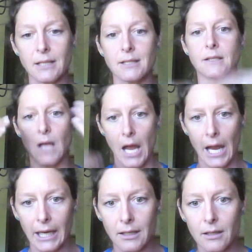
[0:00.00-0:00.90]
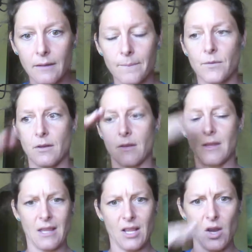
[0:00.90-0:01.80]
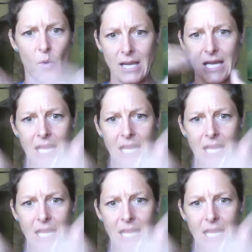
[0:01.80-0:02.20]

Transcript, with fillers: inside, going